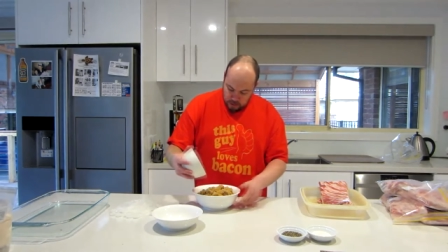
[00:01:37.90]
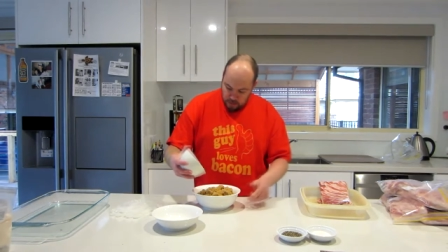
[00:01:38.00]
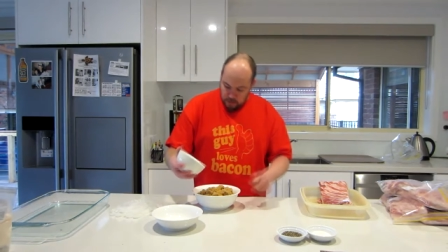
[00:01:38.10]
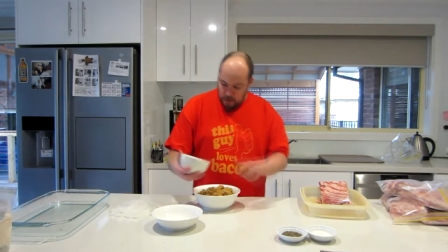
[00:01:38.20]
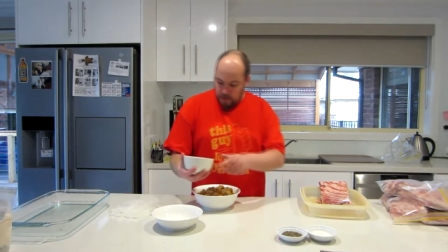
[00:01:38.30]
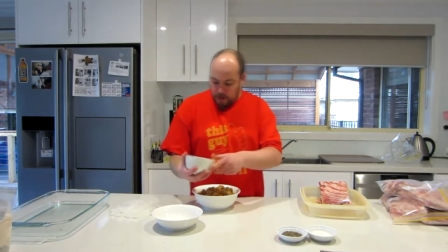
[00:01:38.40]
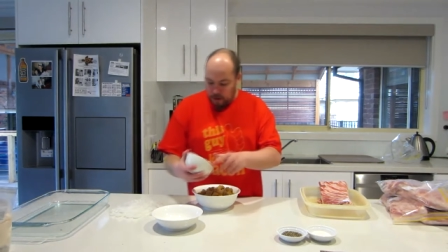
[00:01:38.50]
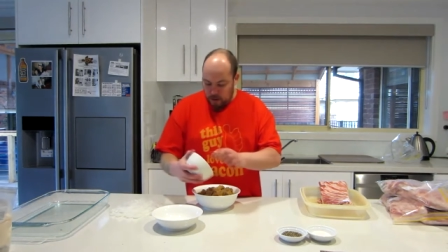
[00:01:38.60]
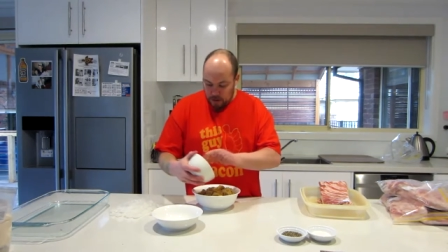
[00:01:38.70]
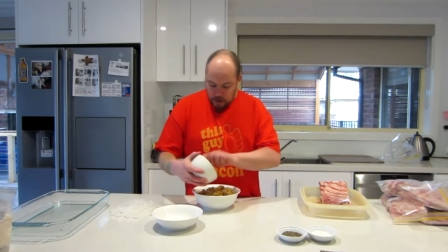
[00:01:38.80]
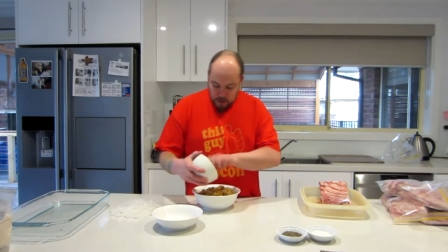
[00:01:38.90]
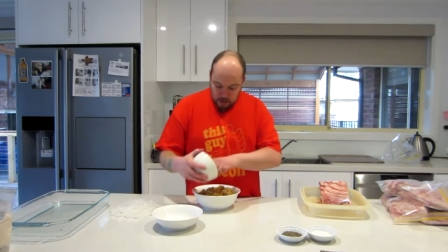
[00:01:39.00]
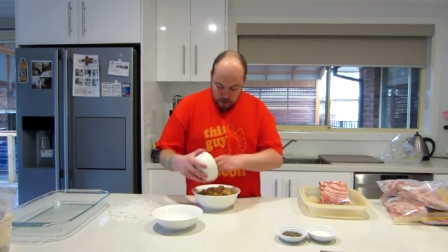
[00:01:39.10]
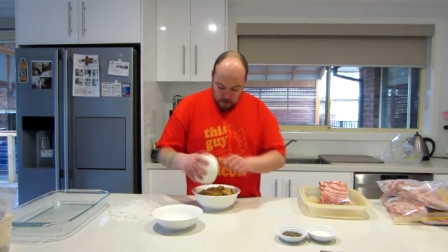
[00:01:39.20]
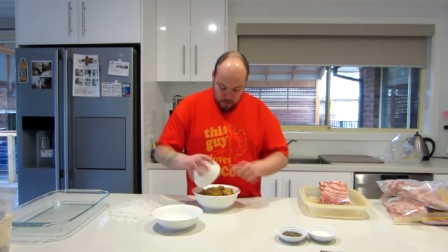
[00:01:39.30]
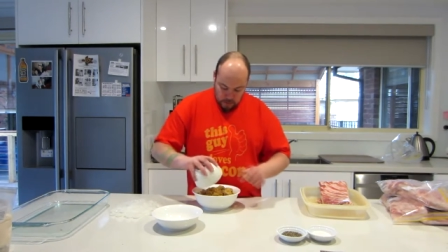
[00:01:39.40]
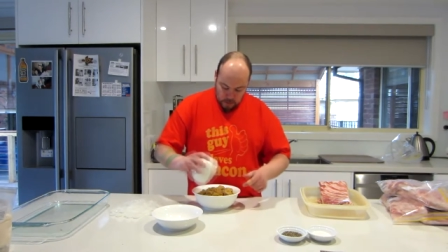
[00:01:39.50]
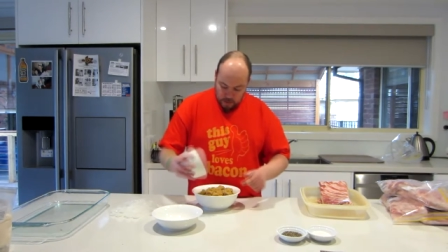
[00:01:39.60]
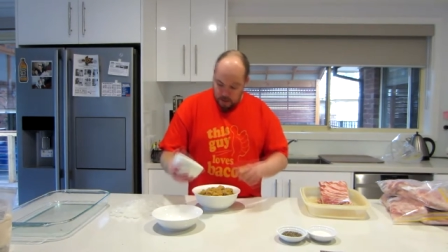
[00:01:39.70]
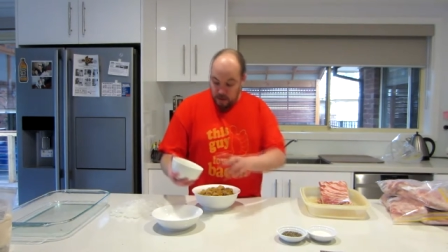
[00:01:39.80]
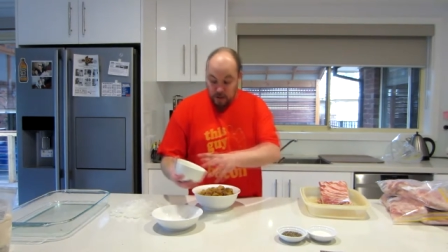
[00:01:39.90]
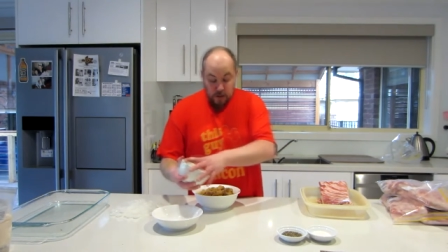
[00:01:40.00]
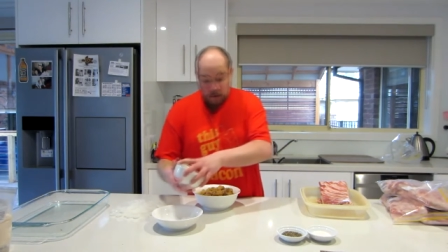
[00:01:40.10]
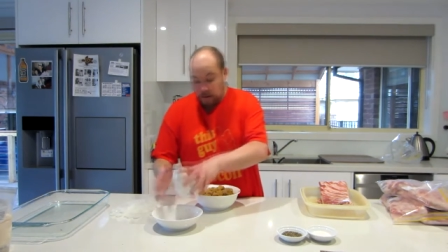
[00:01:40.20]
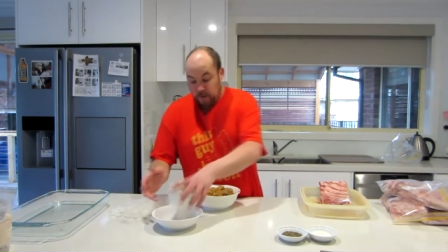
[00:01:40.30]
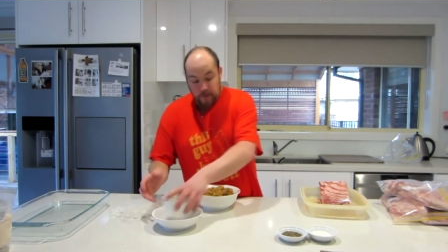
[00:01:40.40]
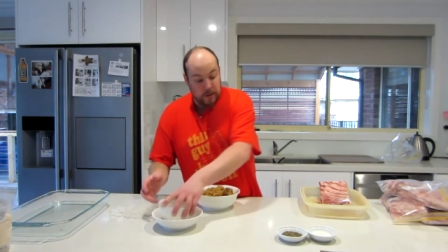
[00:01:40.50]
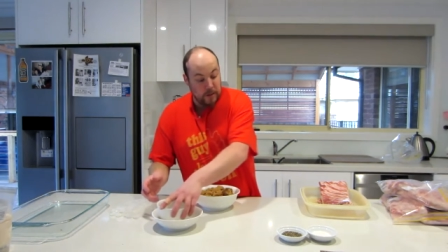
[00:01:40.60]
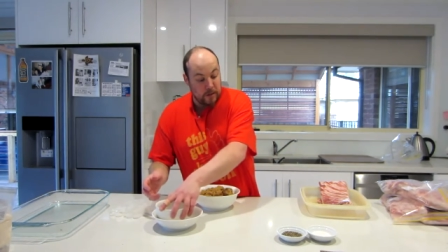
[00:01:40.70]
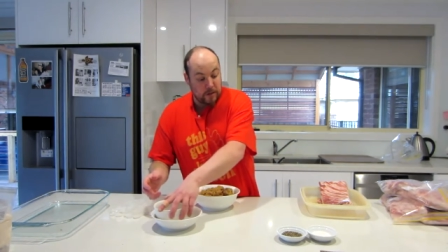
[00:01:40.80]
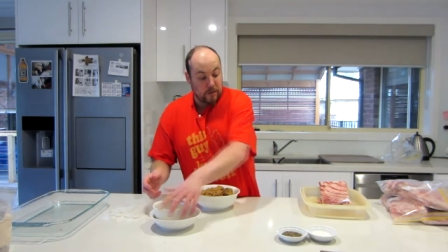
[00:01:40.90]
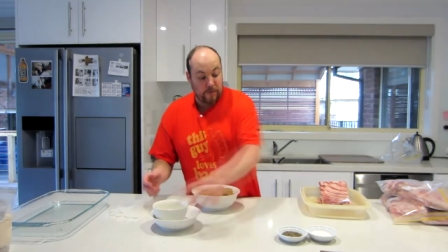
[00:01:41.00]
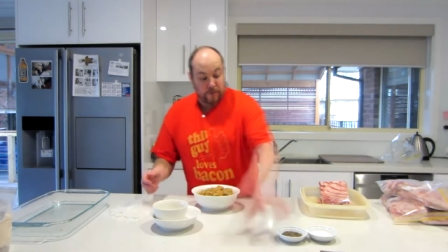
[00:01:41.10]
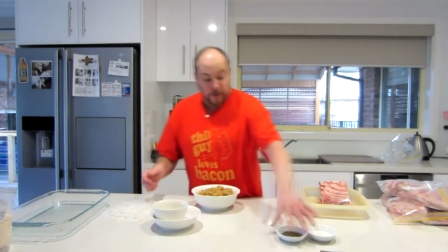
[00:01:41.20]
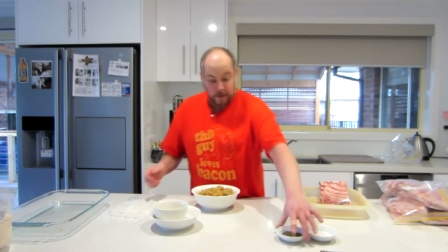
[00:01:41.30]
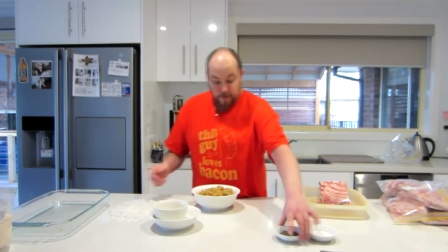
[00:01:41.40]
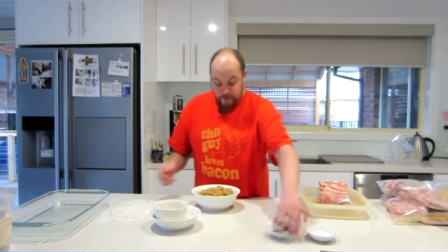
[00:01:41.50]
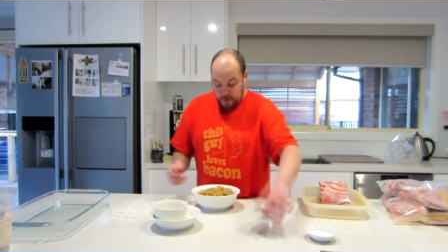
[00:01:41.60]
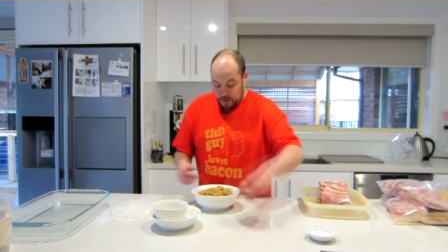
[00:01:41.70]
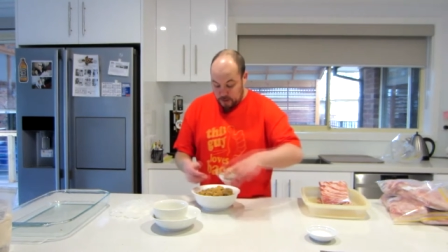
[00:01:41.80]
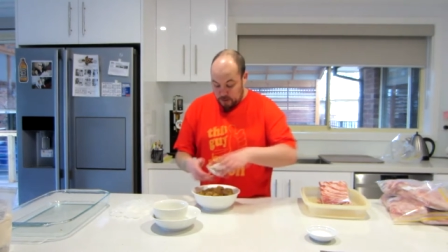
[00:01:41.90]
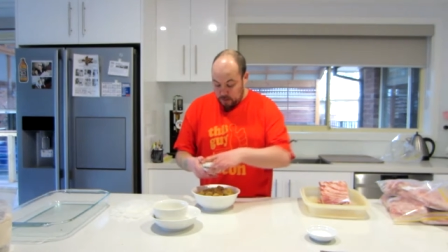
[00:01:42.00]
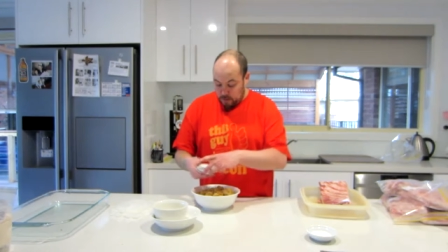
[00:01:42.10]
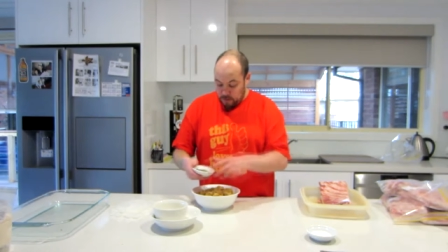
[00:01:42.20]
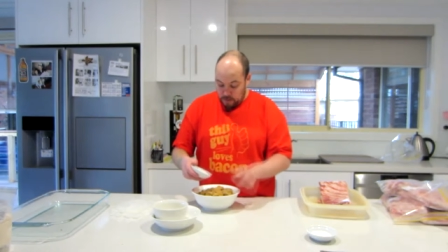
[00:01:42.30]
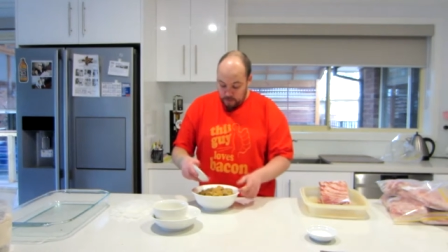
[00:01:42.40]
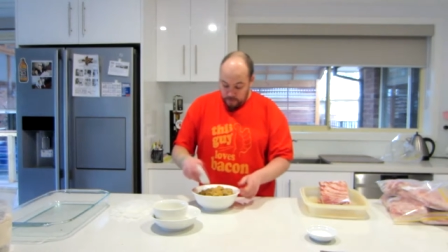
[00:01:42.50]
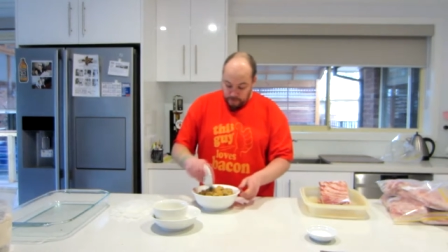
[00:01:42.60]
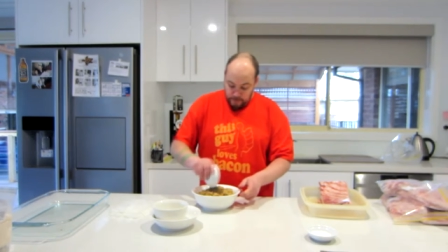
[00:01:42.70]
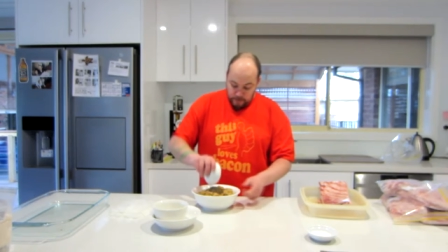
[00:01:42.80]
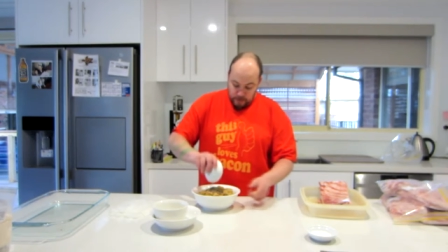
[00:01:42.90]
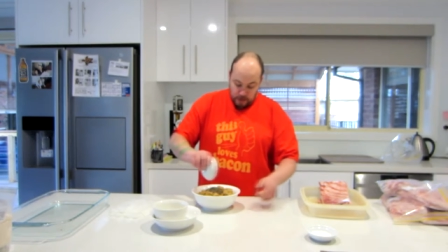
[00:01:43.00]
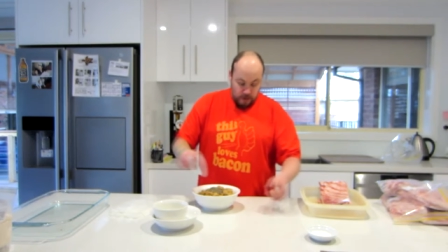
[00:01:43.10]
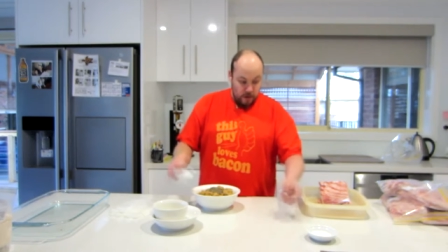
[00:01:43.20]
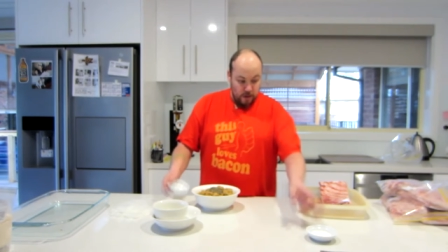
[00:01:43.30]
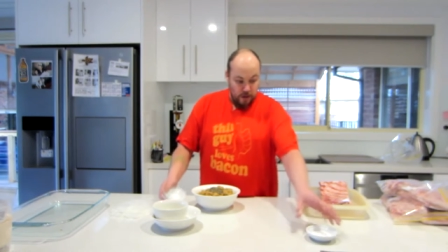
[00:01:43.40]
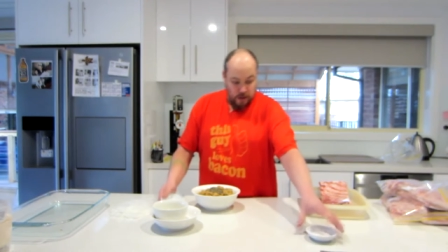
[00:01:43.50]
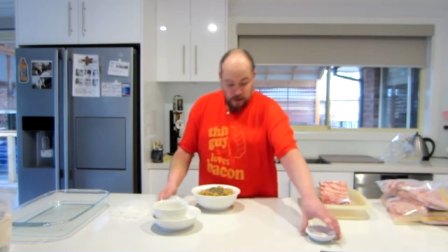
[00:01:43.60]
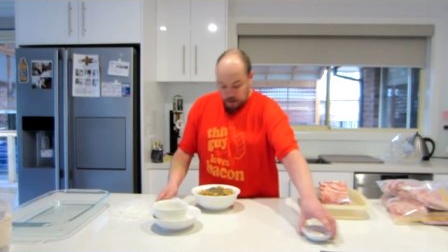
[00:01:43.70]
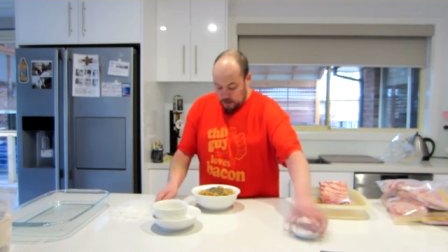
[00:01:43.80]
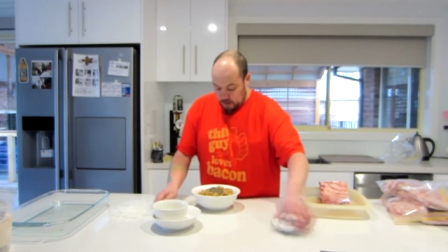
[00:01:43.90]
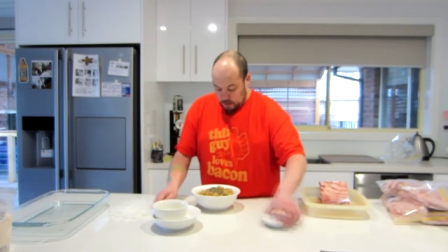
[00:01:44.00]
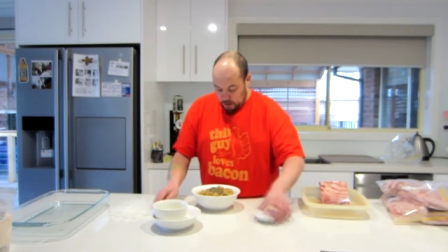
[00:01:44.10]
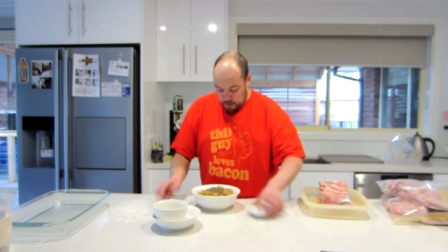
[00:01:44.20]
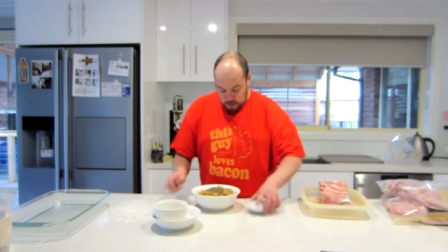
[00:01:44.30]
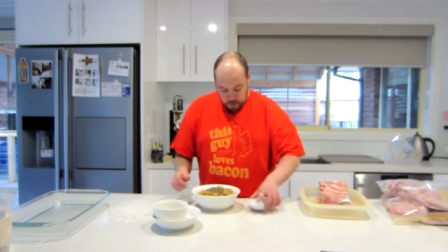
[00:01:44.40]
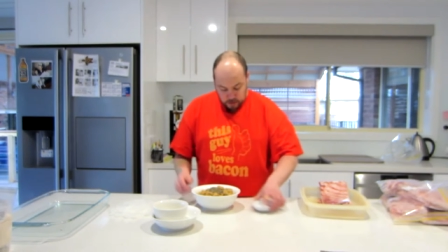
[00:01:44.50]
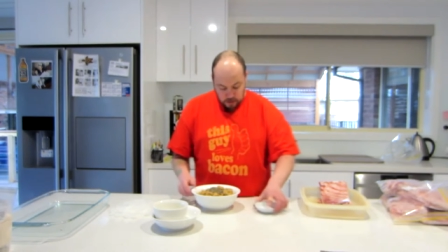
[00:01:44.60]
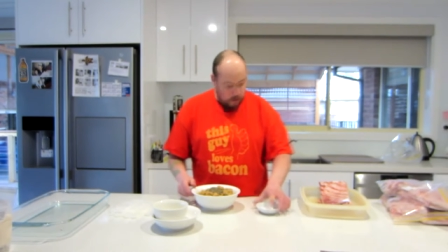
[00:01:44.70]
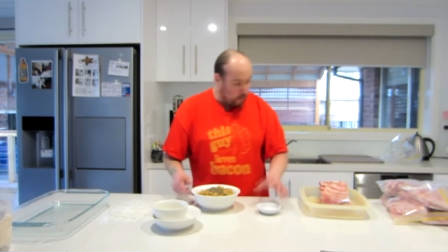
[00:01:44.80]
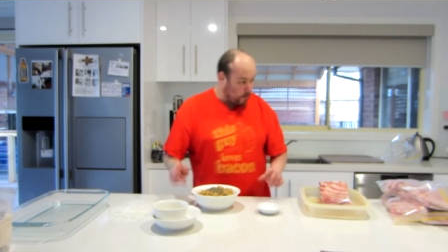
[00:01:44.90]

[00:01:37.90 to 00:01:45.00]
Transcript: one bowl. Hopefully this friggin' fits too. And I'll